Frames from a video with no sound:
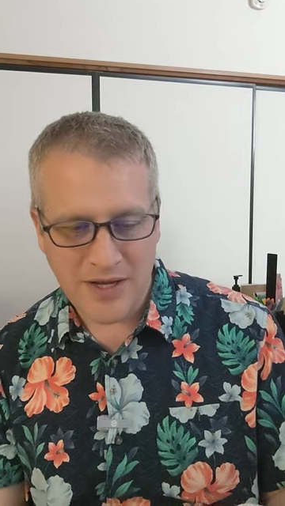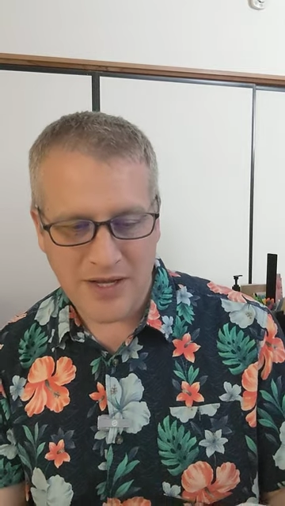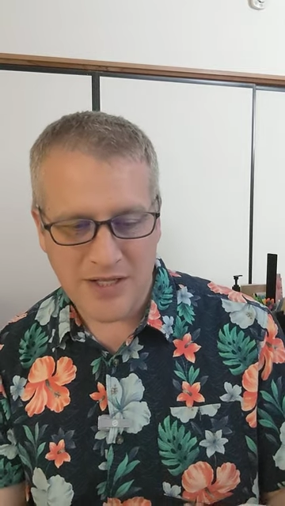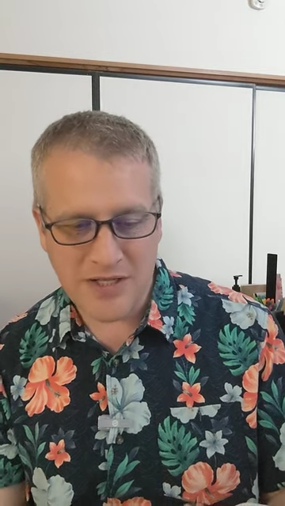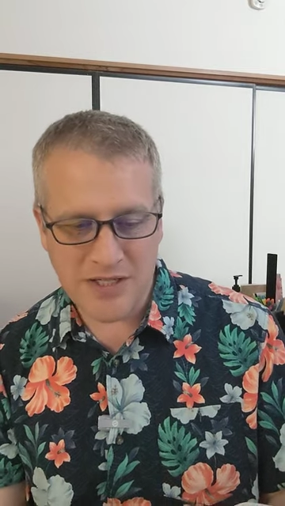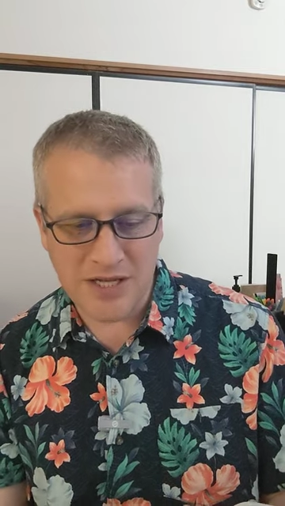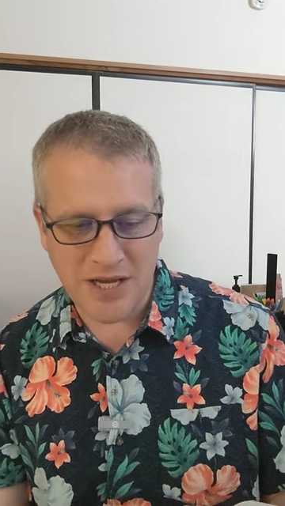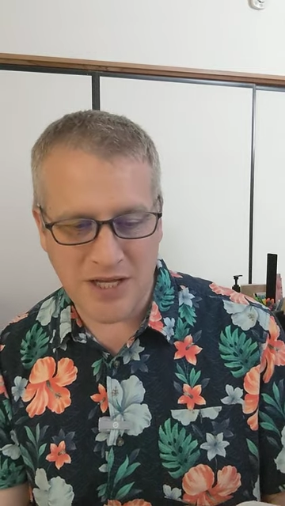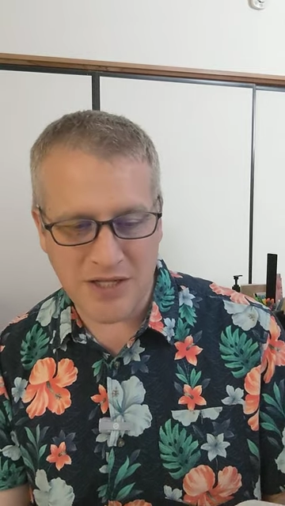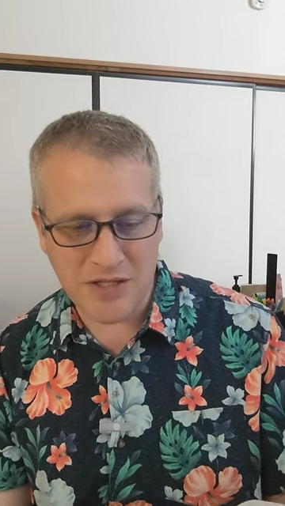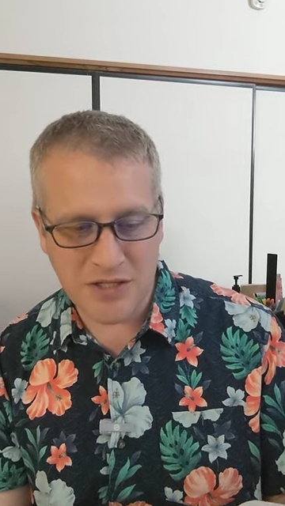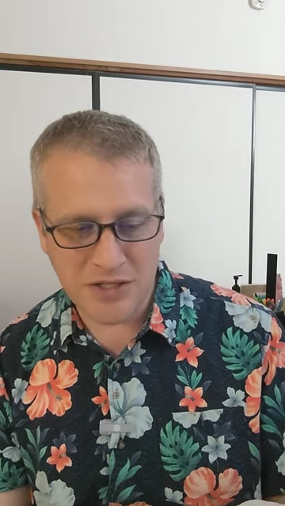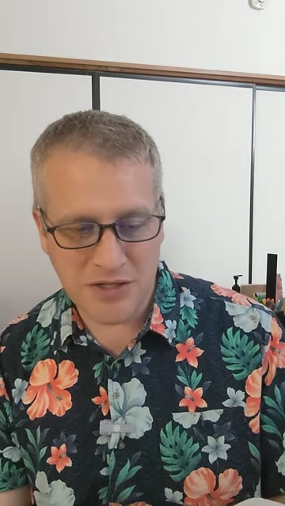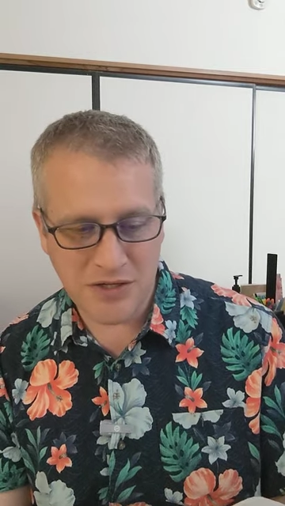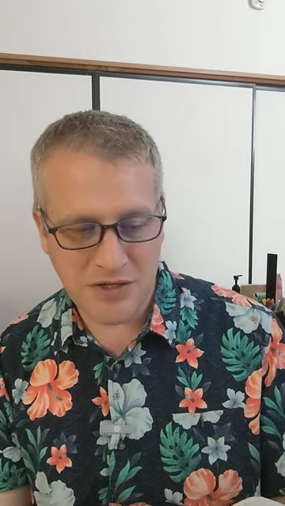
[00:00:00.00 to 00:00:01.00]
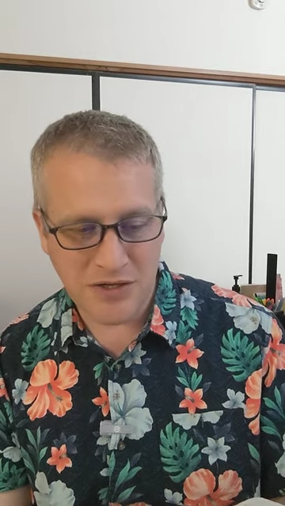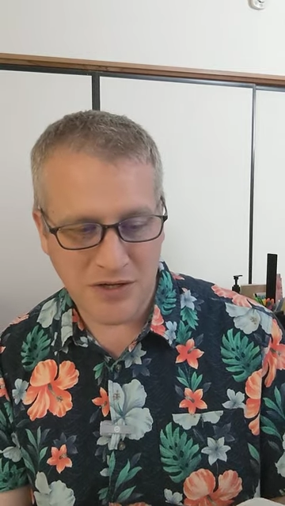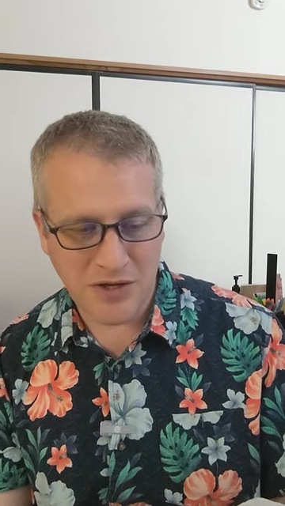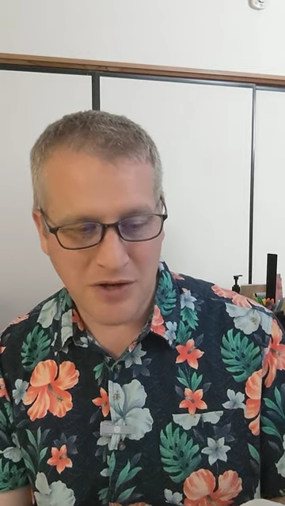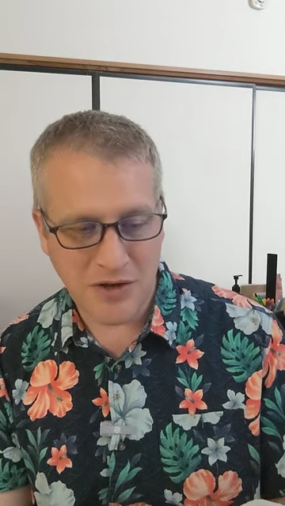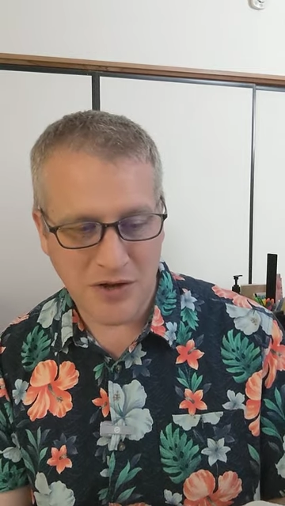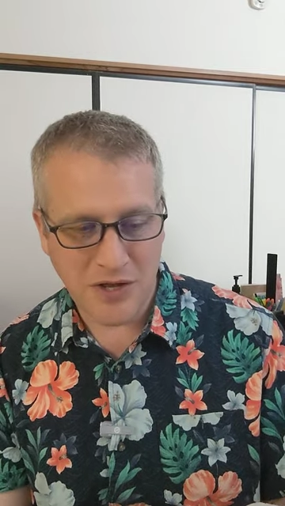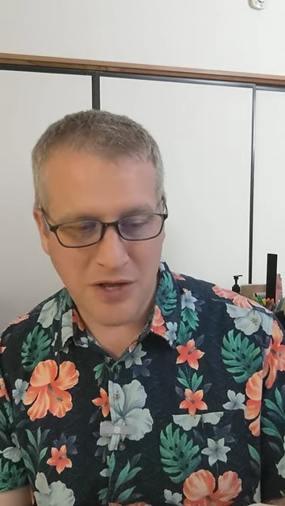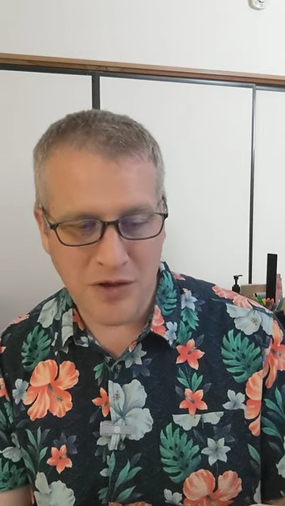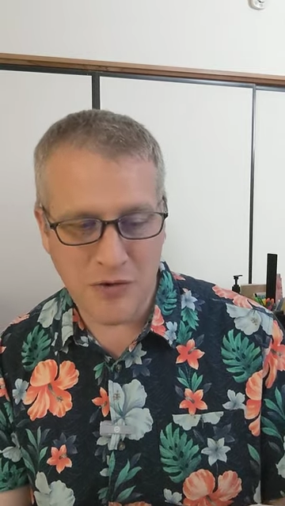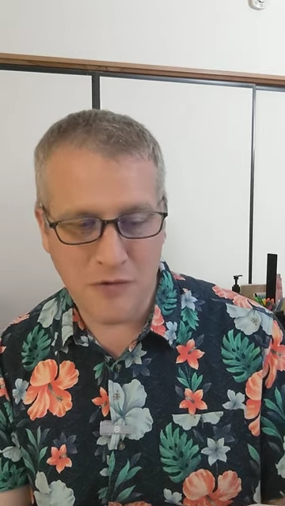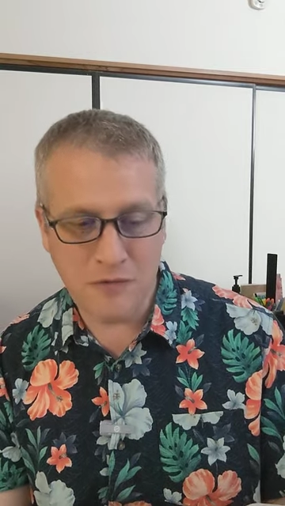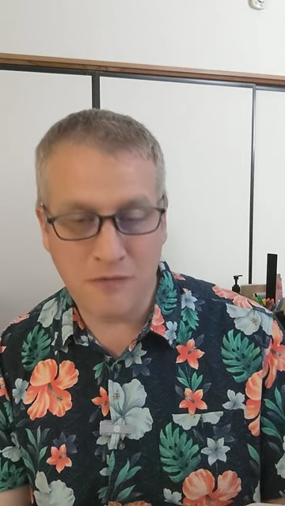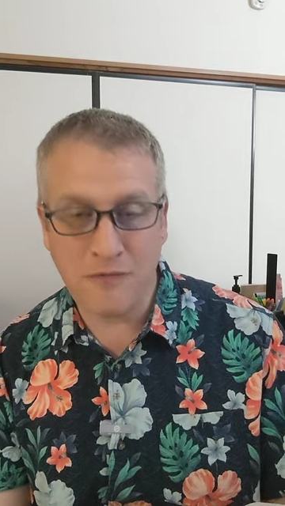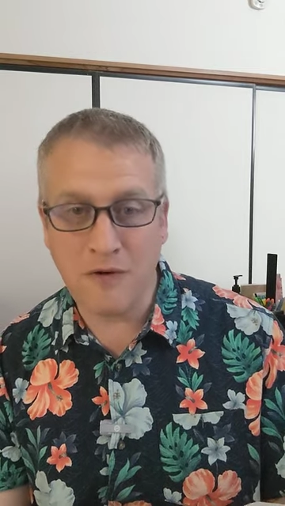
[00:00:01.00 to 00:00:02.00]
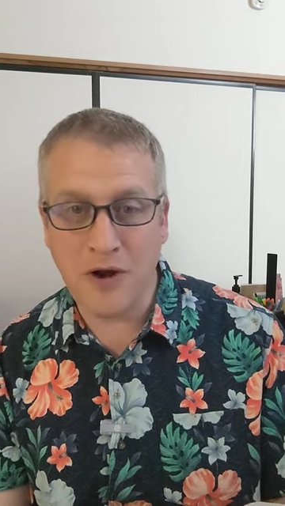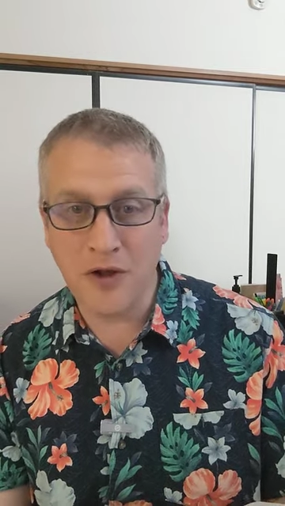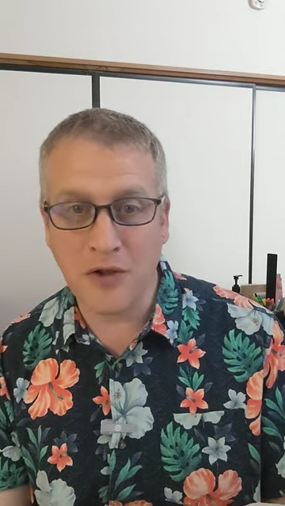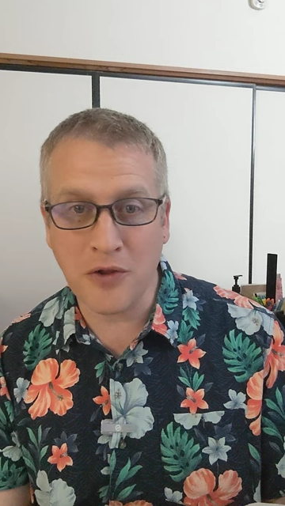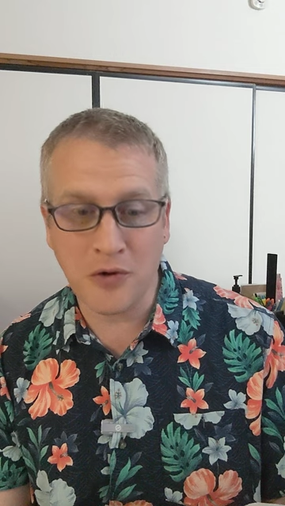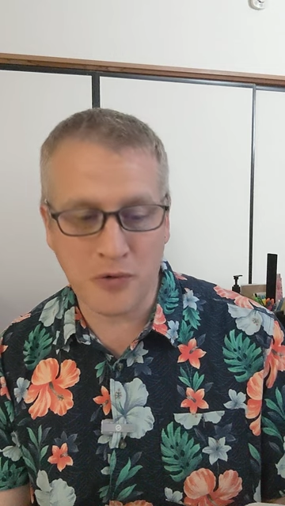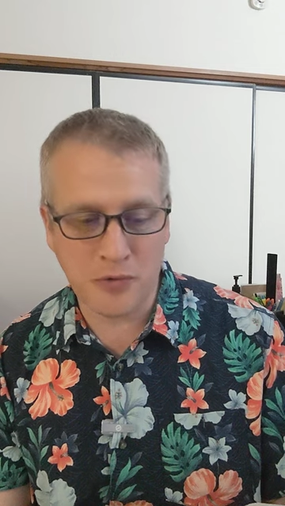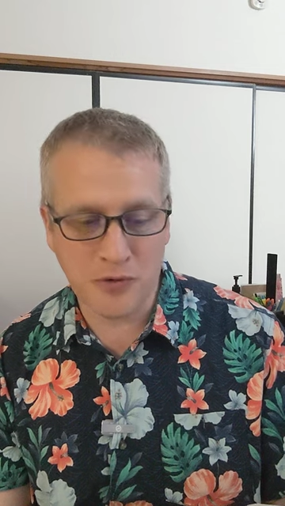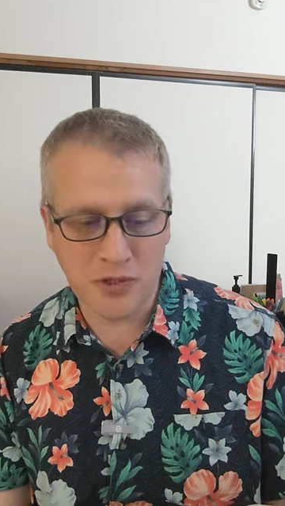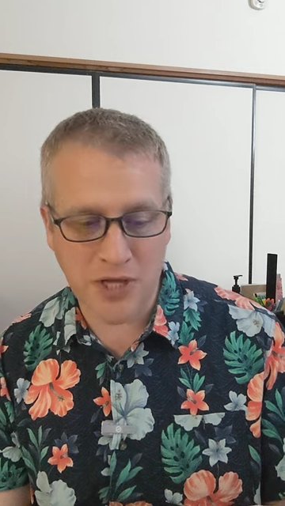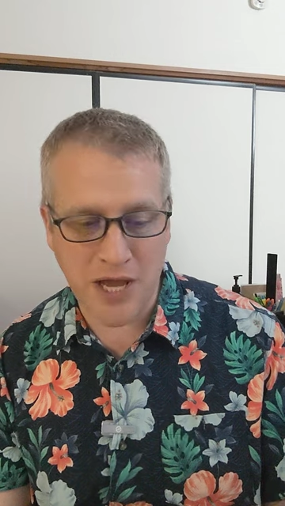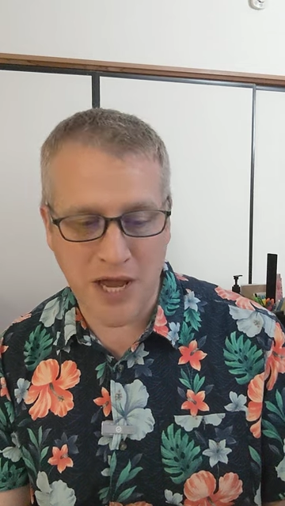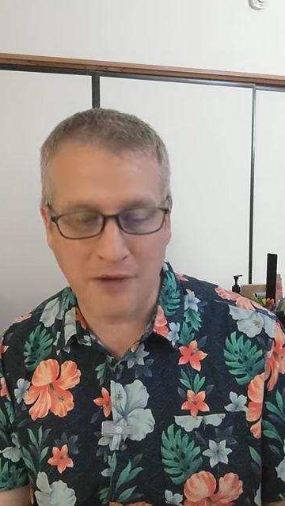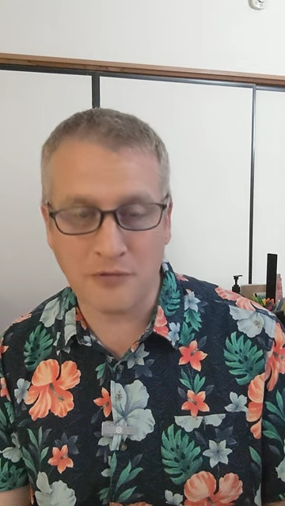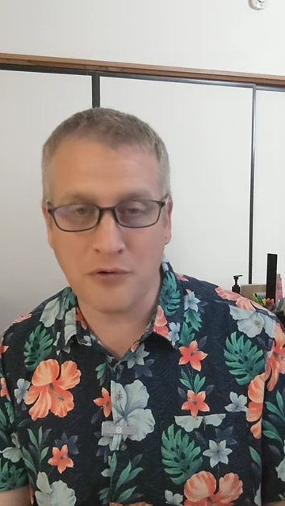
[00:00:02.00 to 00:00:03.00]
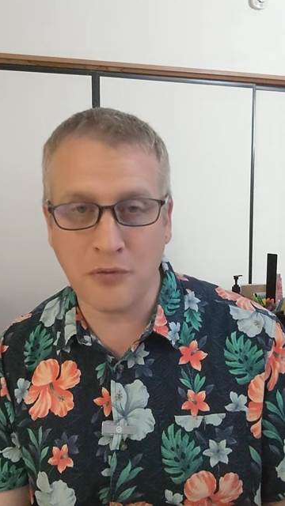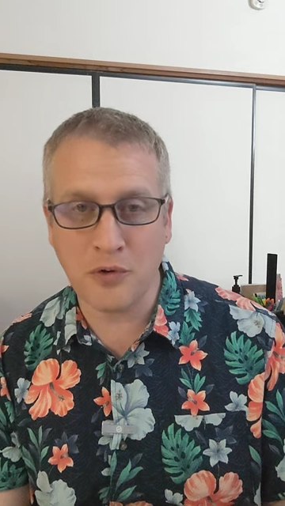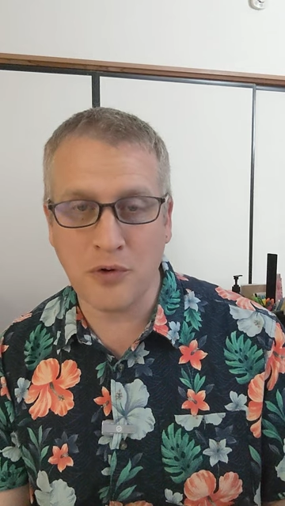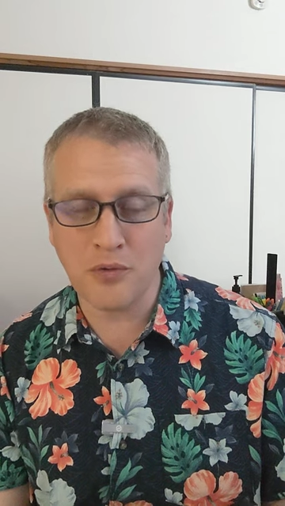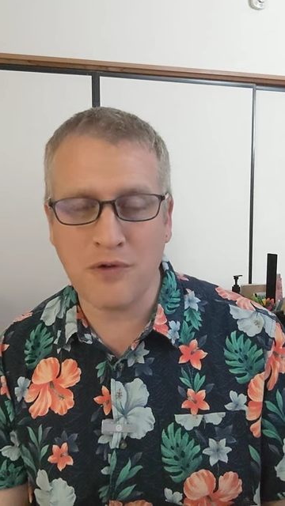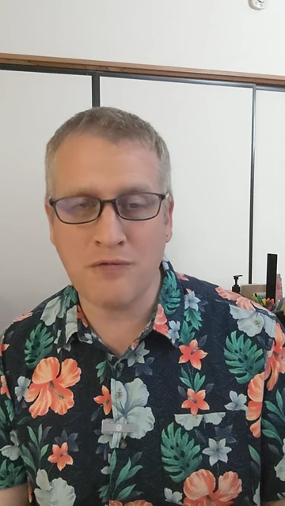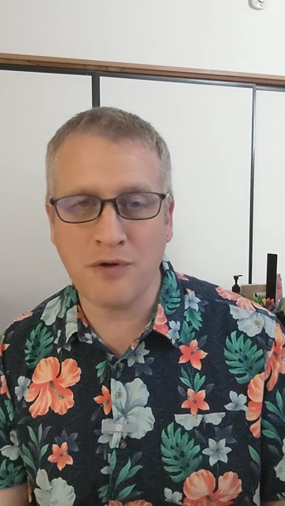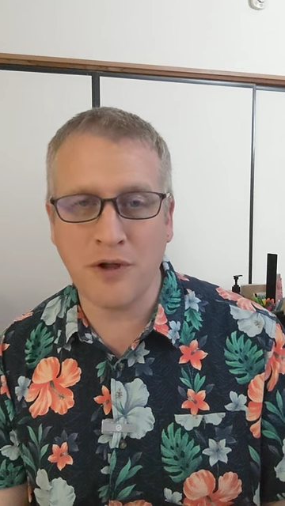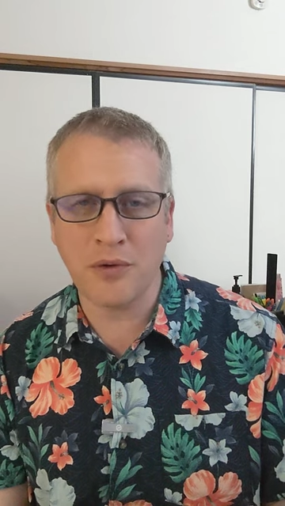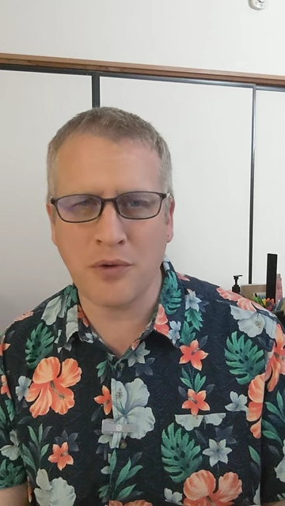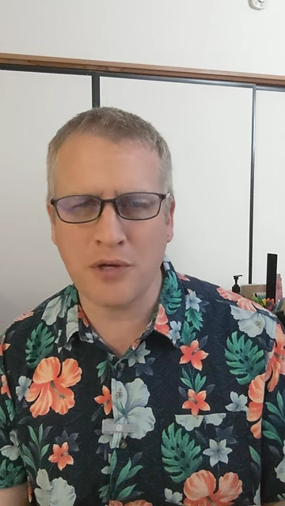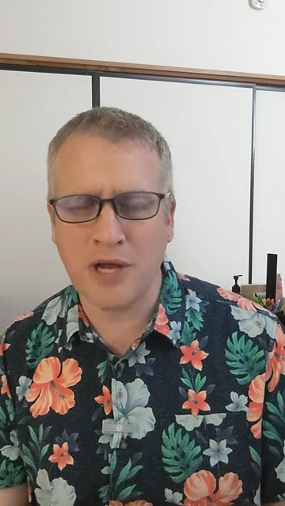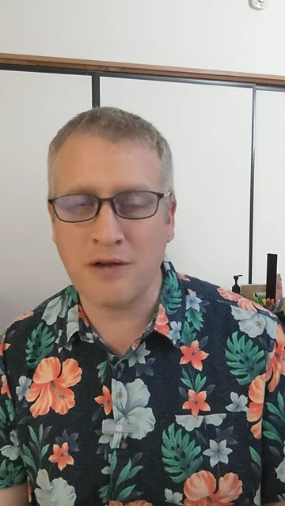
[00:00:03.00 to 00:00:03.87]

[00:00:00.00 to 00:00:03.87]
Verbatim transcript: it says, he who follows after, what are we following?